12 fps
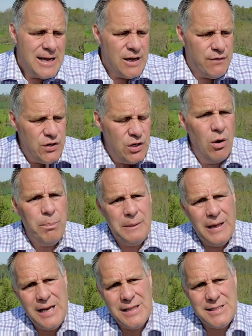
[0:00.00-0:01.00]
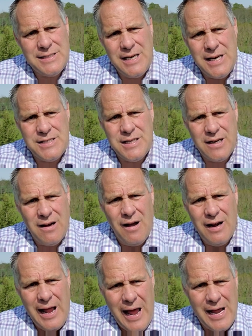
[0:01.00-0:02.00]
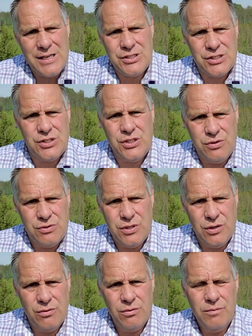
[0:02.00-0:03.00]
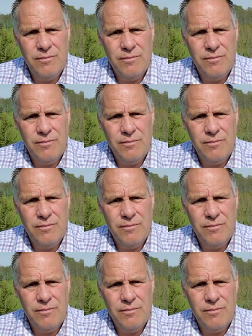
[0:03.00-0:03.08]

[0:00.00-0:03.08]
If you don't plant the seeds that God asks you to,